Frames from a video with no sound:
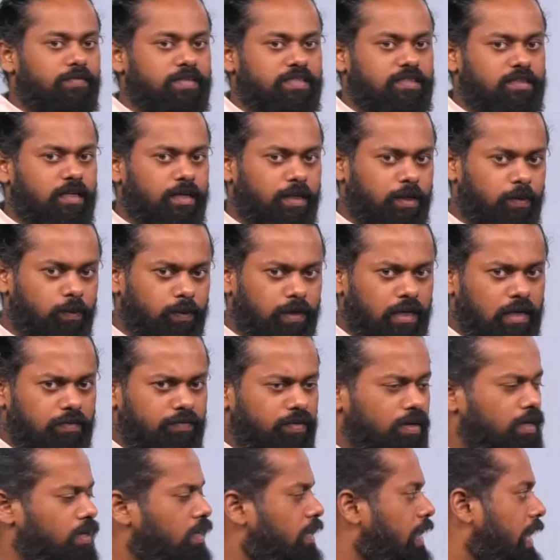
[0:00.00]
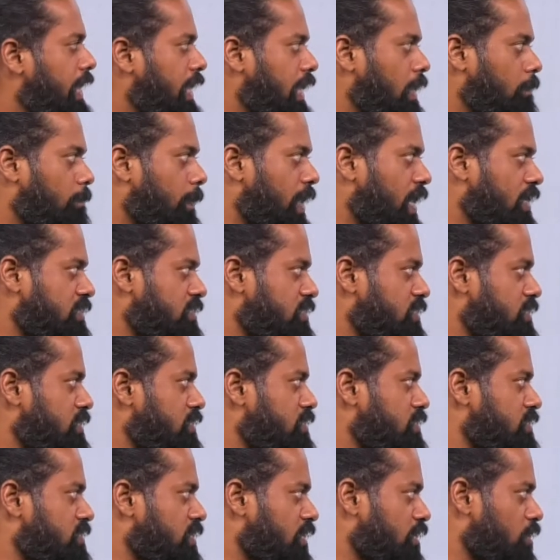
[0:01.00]
circuit given, a
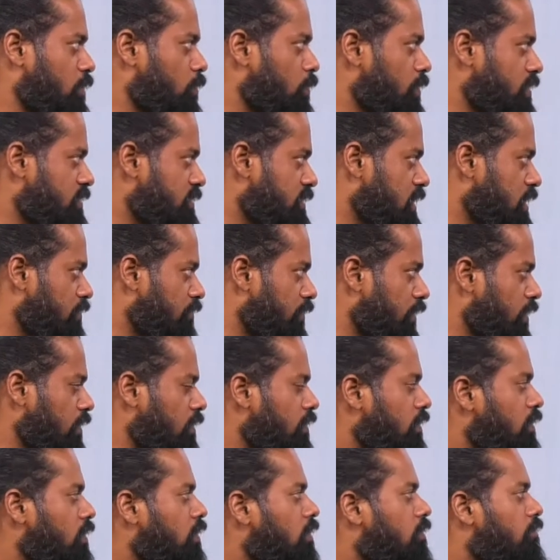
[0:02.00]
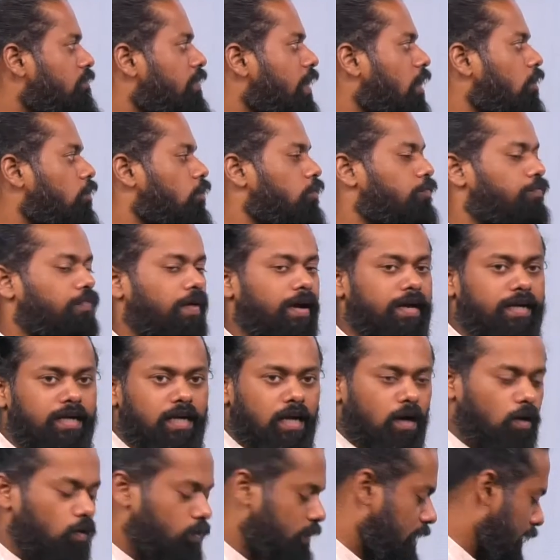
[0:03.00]
capacitance circuit is given. We have to find
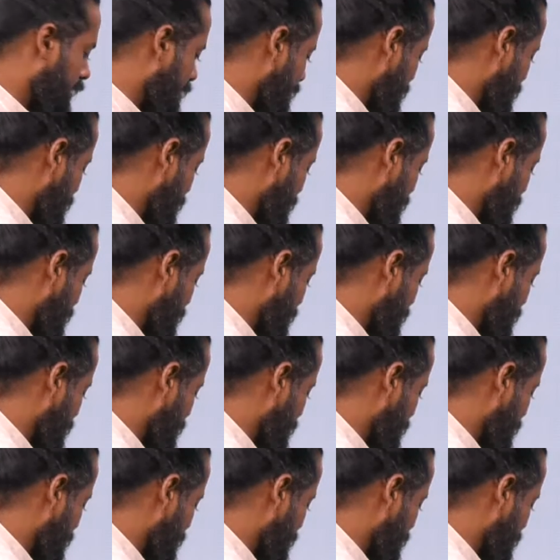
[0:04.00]
out the